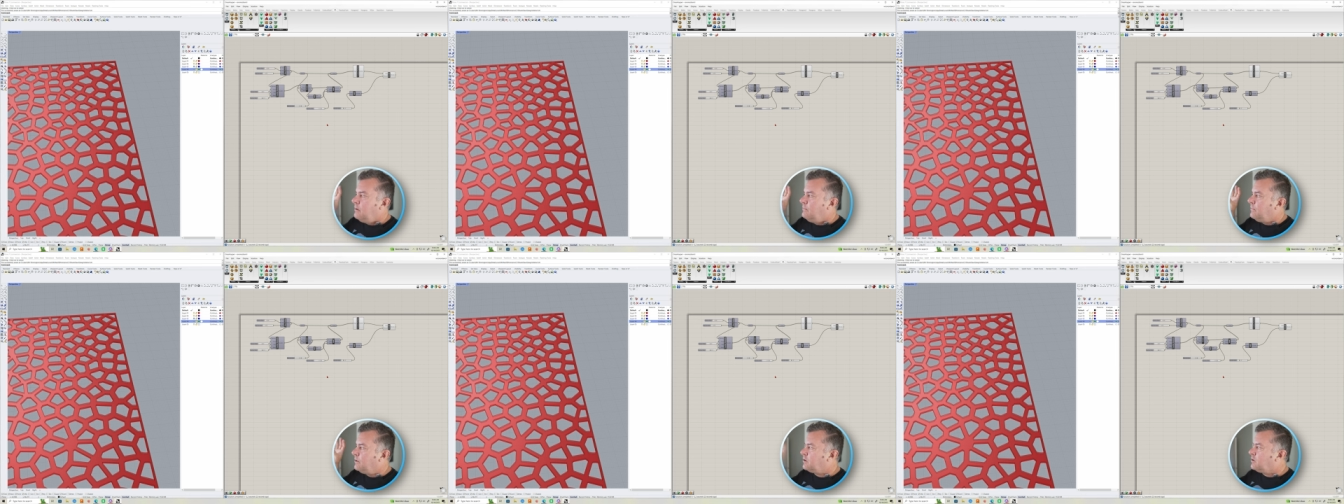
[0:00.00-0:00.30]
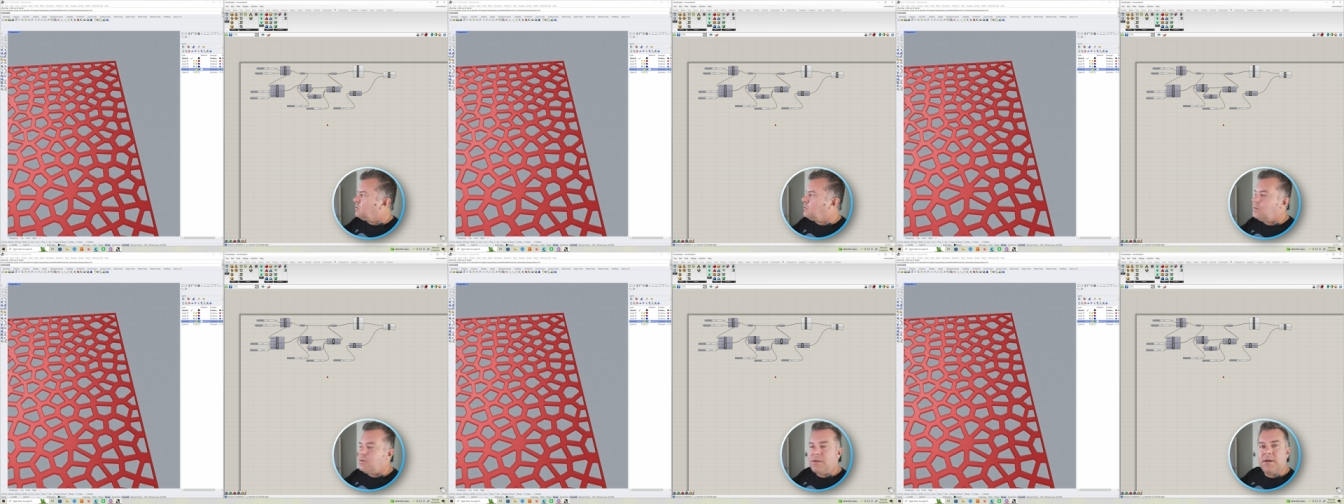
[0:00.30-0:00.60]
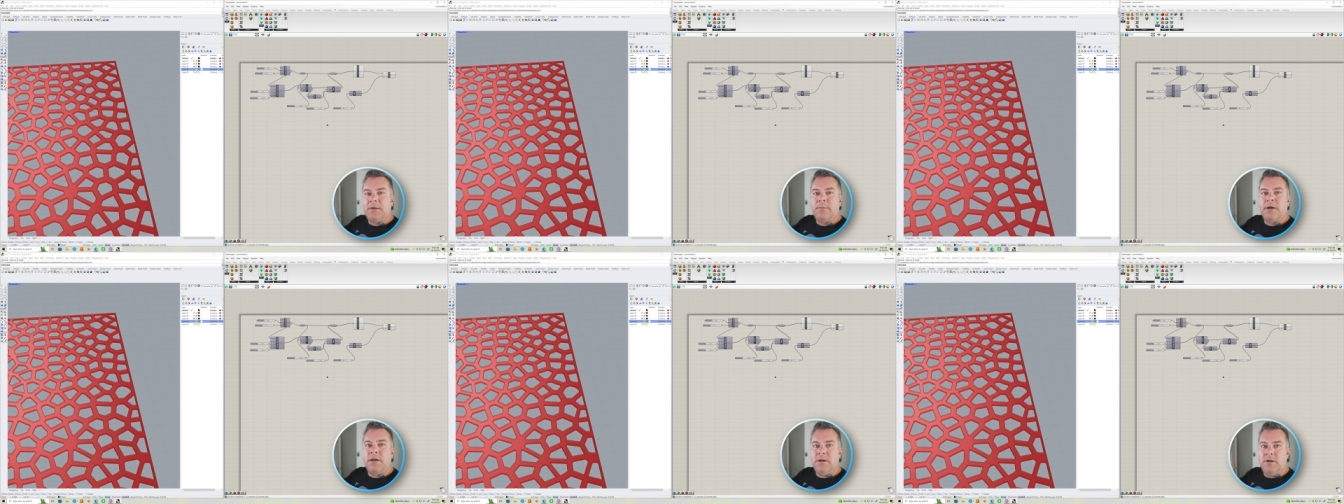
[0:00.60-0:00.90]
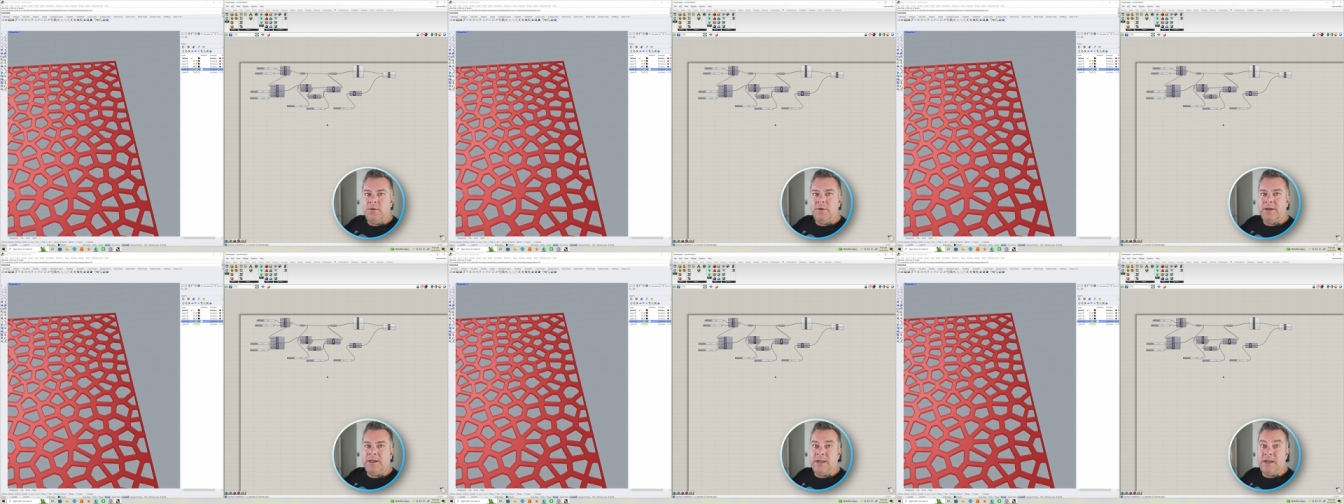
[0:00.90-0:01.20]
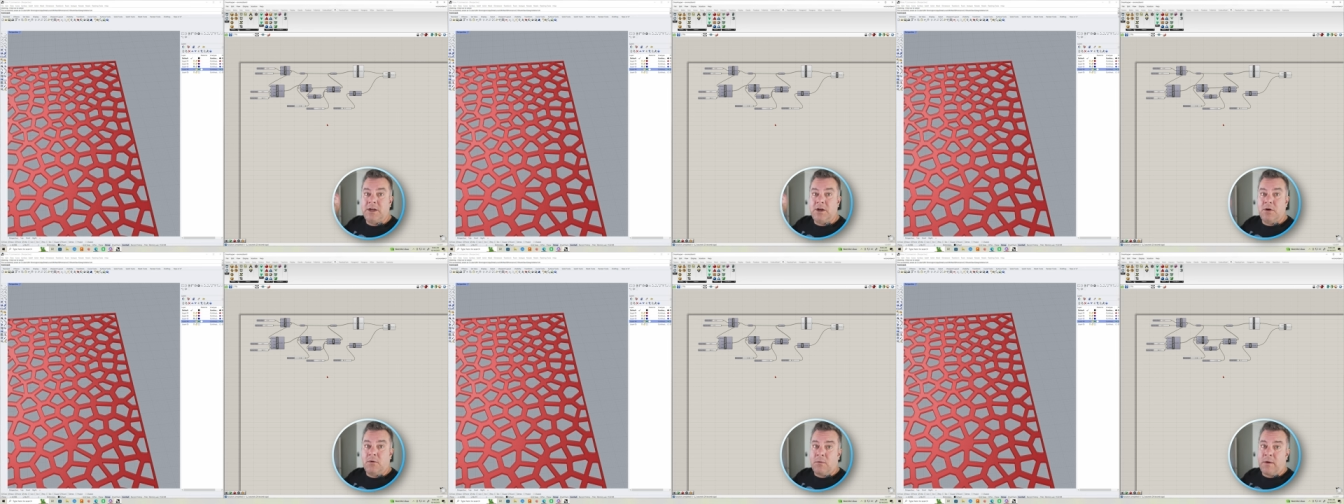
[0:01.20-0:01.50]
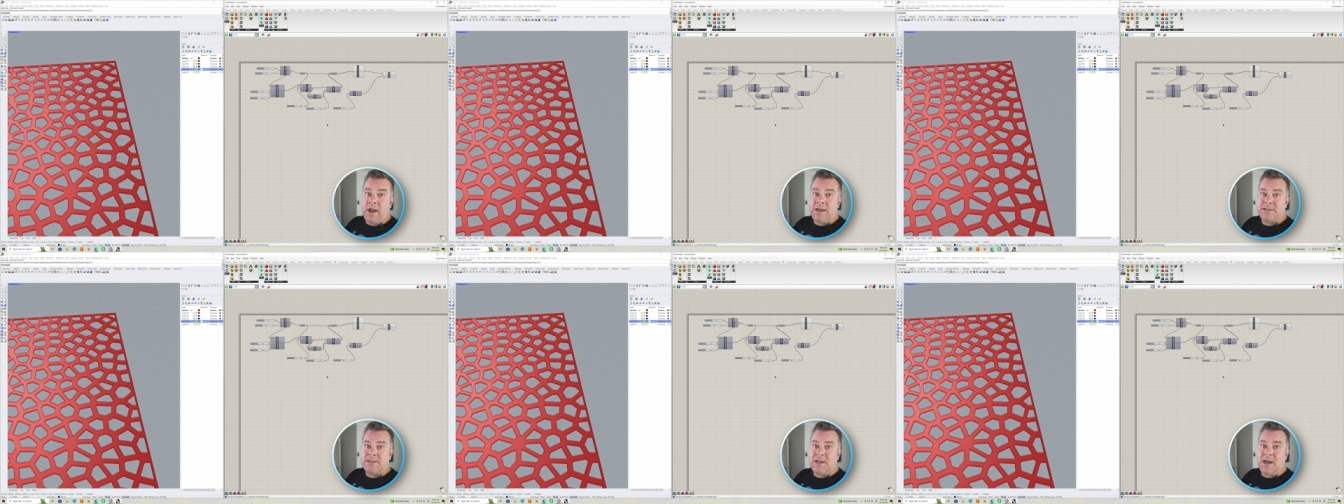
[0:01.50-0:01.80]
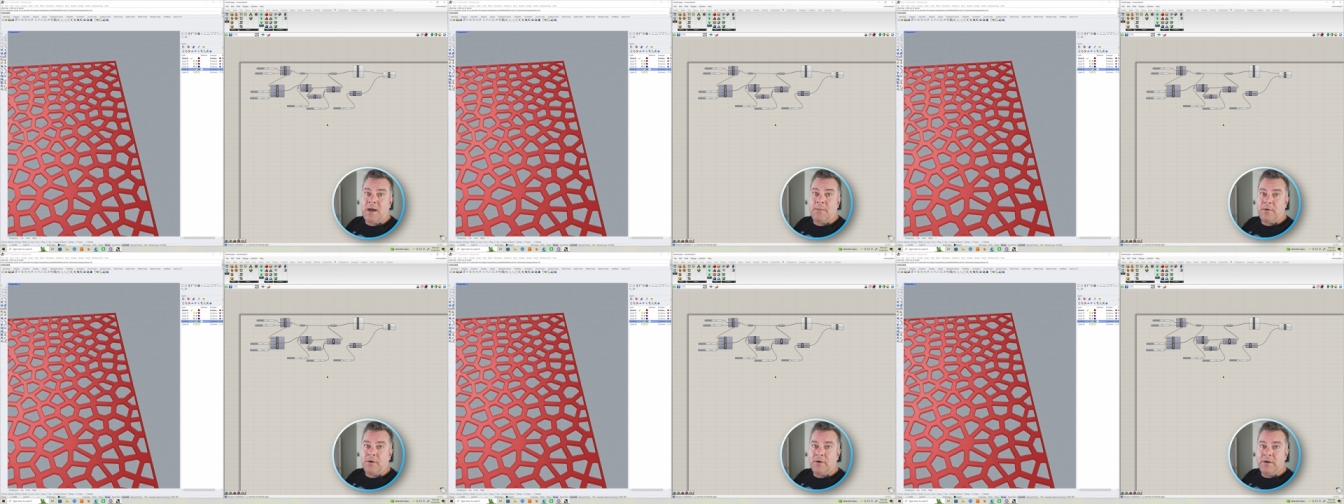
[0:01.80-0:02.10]
But the cool thing about doing it in
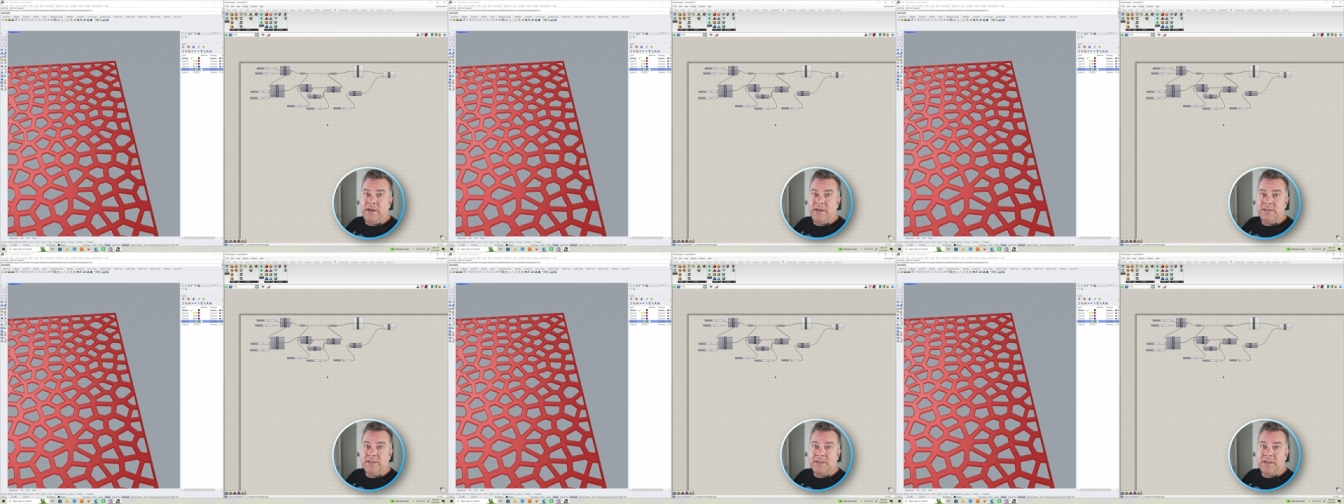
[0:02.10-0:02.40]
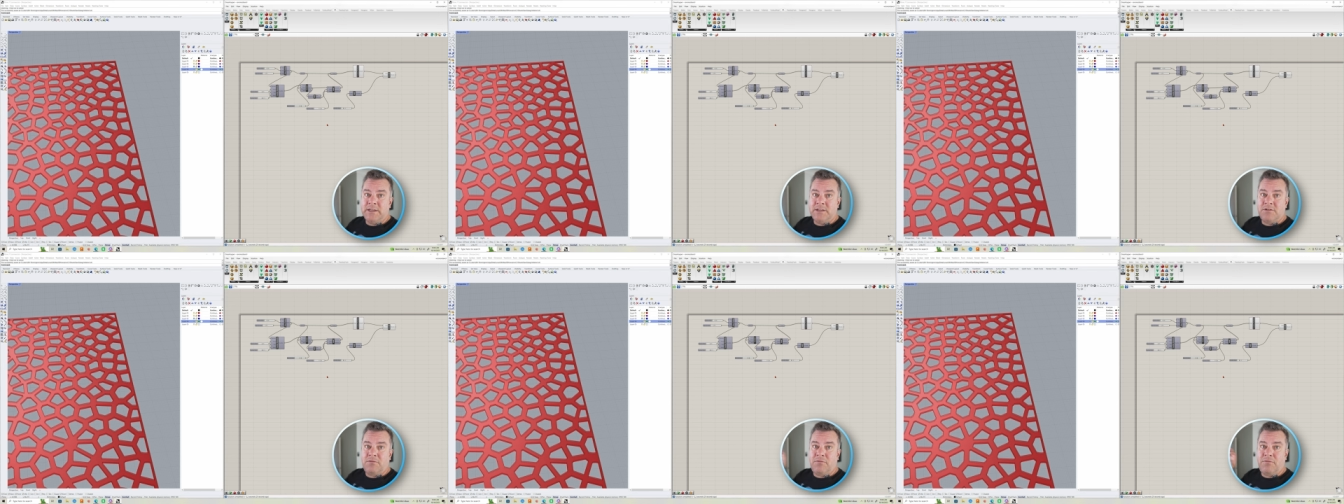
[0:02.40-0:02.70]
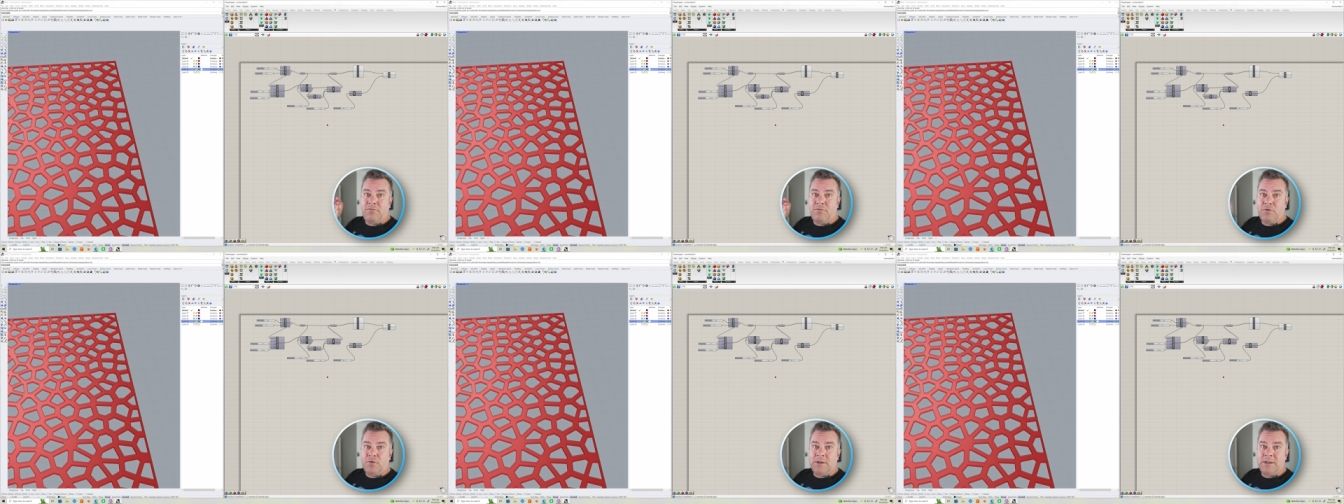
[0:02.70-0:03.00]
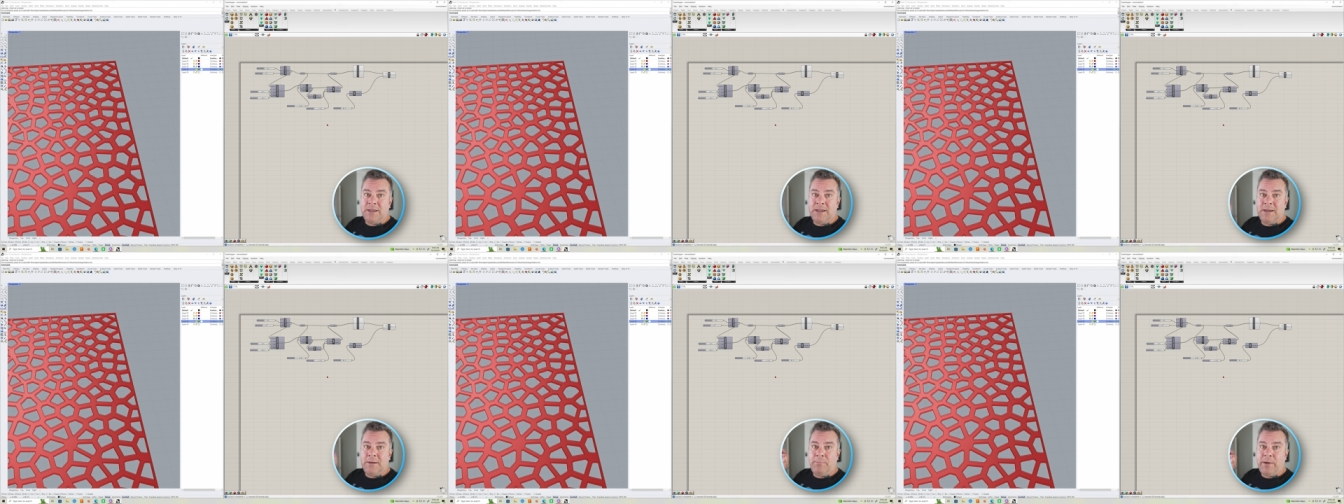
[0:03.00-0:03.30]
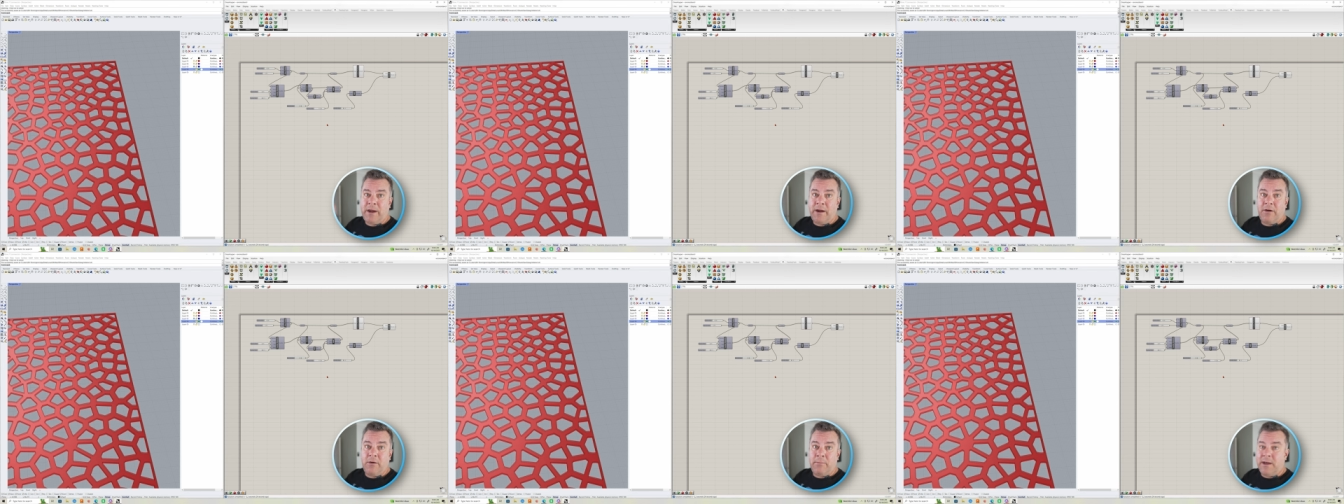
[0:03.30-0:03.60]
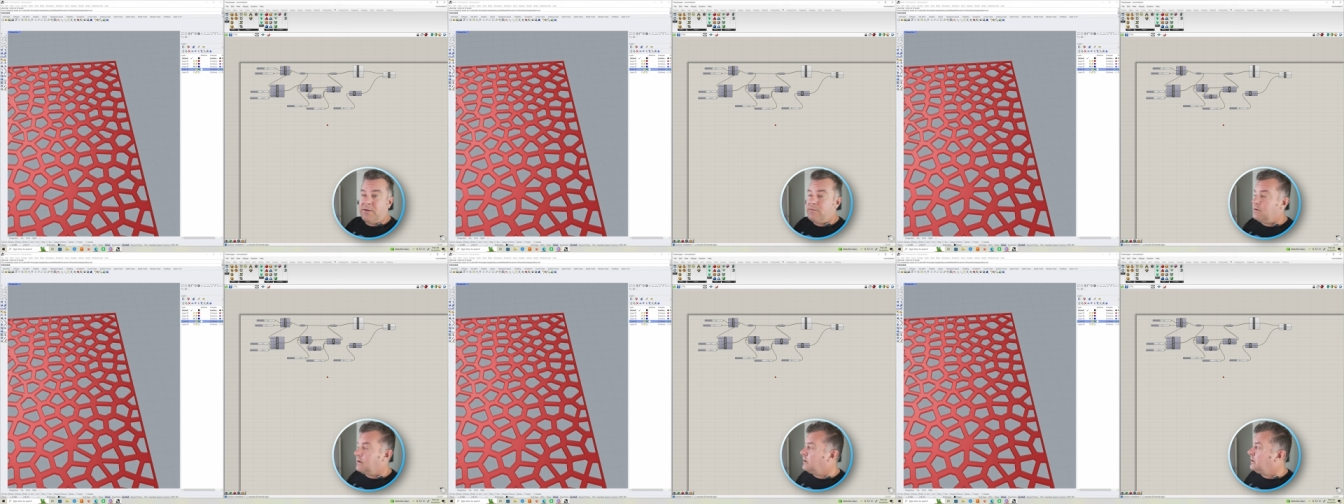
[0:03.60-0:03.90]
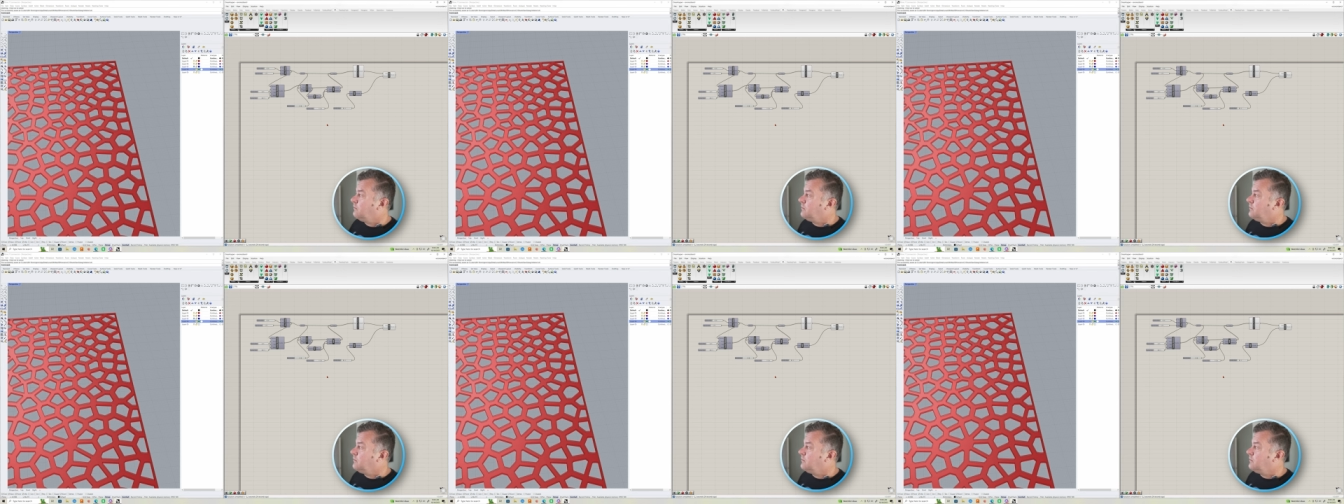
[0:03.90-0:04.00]
Grasshopper is it's fully parametric,